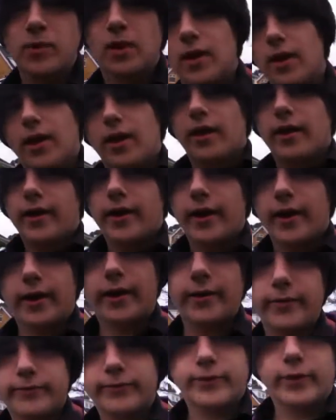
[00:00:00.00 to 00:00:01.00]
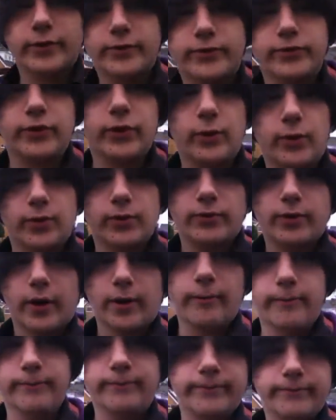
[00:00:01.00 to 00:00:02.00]
Yeah. For those of you who
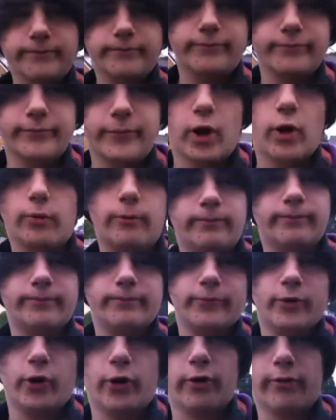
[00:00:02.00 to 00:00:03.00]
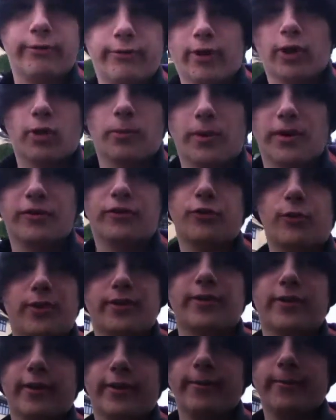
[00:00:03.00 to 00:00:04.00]
don't know or follow my
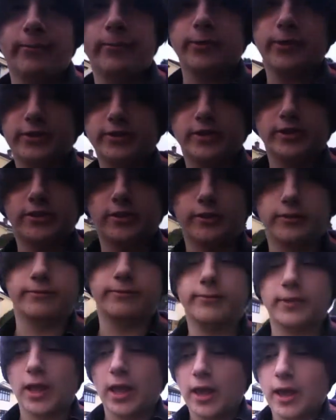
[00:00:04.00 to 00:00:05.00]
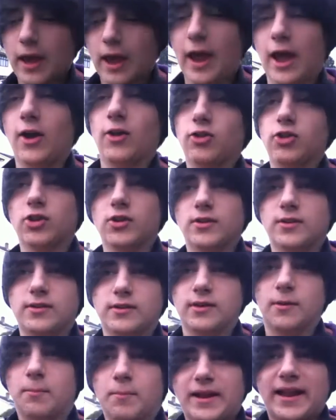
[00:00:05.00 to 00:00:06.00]
Twitter, which in
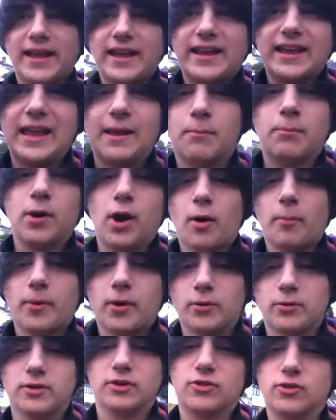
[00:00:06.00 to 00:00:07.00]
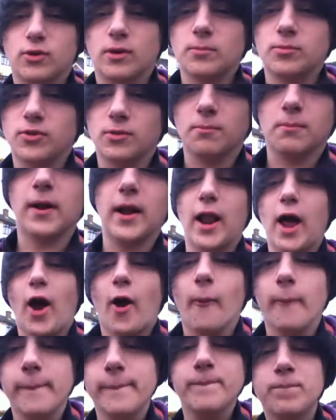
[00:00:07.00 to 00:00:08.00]
the blinky blobbo description
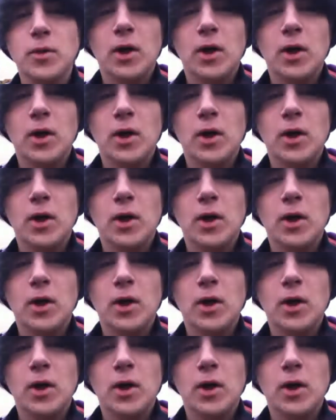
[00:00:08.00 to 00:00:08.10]
below.